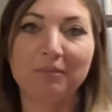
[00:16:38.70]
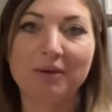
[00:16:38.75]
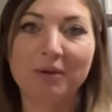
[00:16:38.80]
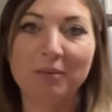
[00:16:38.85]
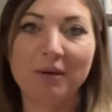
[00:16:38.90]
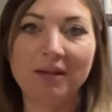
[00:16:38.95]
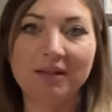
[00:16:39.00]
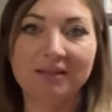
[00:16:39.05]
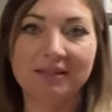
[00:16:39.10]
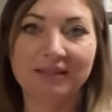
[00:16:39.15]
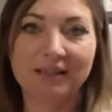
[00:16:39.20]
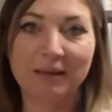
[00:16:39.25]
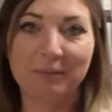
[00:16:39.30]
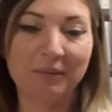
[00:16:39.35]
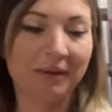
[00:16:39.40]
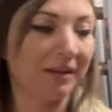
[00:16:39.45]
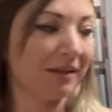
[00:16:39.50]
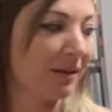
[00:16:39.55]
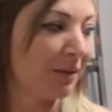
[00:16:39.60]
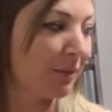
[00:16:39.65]
The pug's All right,
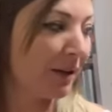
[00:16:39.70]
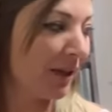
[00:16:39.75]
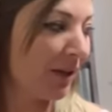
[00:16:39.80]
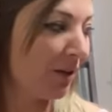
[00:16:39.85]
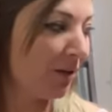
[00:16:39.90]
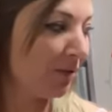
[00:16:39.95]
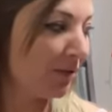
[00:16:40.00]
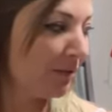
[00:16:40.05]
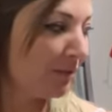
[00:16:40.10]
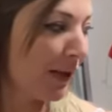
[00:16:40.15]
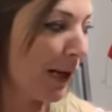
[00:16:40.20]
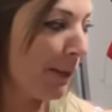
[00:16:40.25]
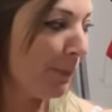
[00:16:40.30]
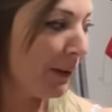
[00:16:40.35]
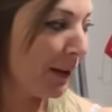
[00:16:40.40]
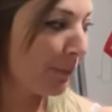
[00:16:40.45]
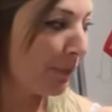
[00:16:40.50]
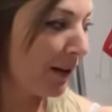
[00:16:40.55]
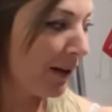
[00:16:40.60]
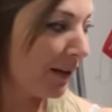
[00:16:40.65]
coming, so, coming out. Hi,
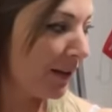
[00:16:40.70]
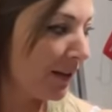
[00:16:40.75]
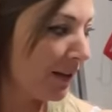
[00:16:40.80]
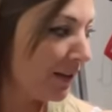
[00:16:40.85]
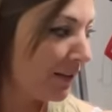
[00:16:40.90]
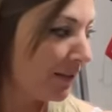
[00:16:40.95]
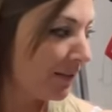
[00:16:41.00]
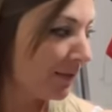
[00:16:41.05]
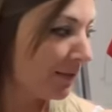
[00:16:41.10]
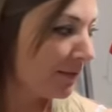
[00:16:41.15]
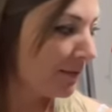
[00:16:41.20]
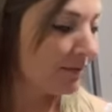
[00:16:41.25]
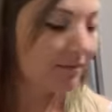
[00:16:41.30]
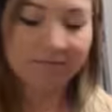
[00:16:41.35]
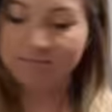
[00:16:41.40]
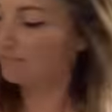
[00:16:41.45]
Big Pug. I